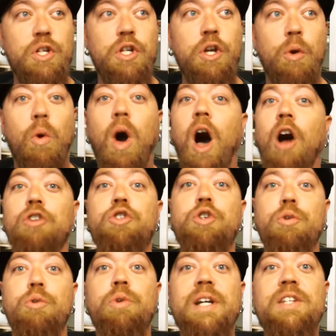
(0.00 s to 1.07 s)
you know
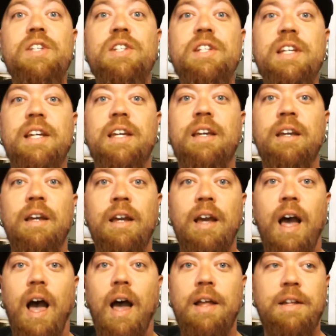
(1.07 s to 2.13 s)
altruistic
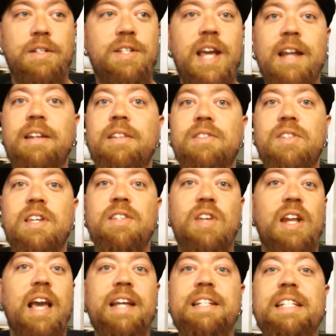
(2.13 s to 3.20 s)
uh, tendencies
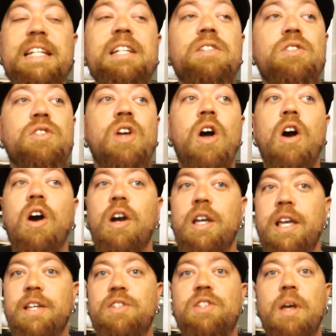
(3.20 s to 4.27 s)
and ideals
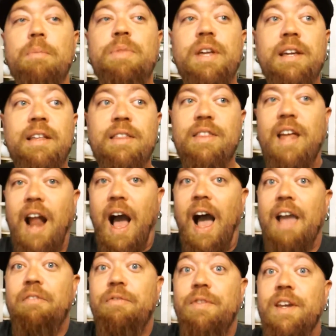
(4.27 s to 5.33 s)
is something that
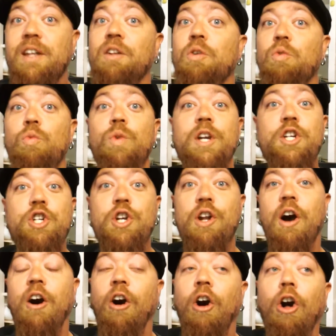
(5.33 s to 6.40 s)
I feel we should
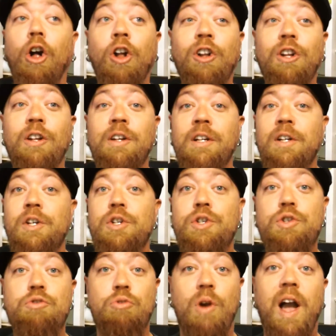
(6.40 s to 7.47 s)
all
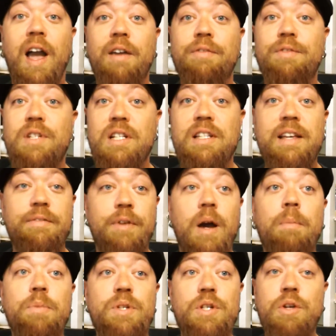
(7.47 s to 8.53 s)
strive to live
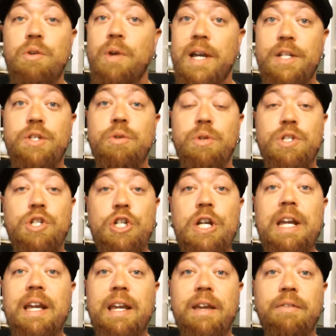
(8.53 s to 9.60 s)
up to and to
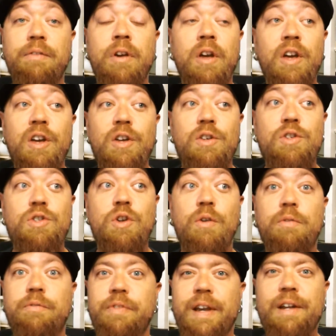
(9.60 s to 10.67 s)
achieve.
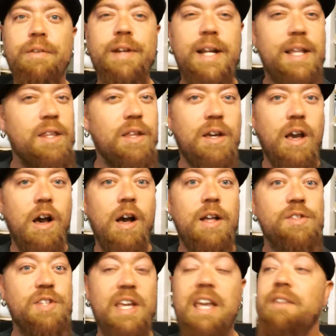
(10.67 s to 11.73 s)
So venerating the
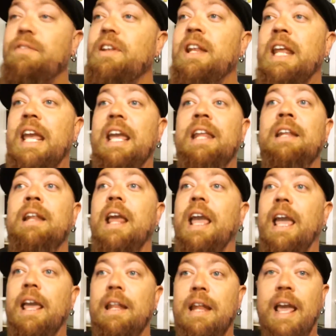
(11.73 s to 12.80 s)
gods, even in
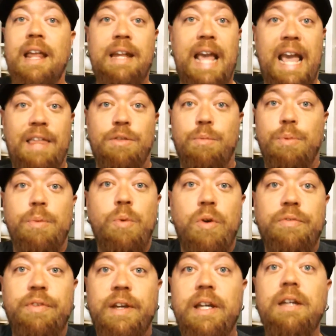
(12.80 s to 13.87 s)
a, an
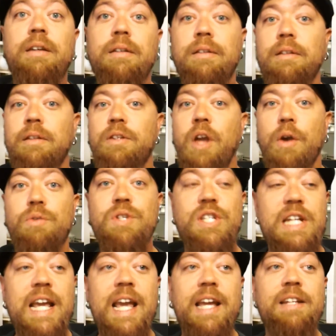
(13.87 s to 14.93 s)
anthropomorphic you know
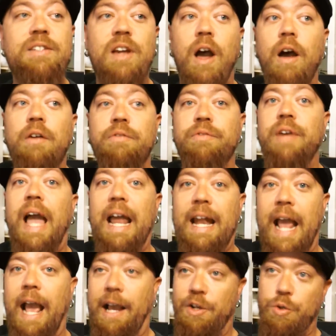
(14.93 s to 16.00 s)
state of an
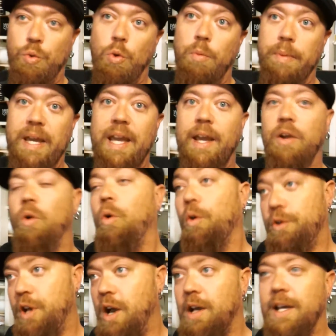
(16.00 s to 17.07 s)
actual being
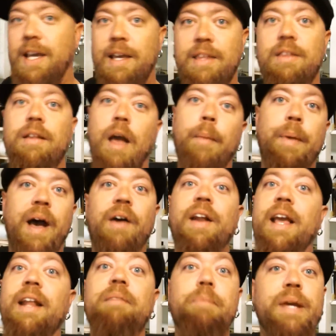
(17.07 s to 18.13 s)
or talking
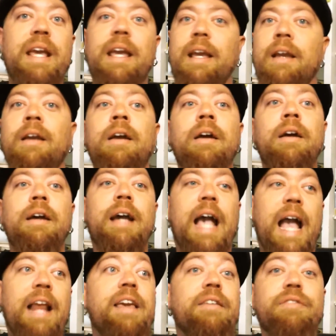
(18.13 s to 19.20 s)
about it being
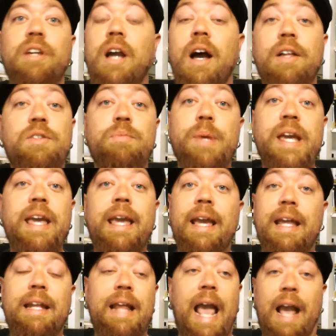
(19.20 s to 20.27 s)
any of the gods
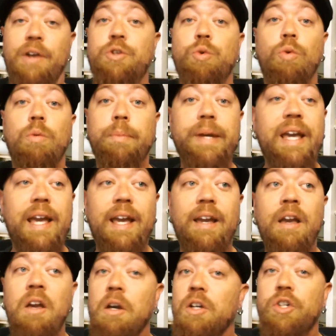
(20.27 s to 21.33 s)
being an actual being.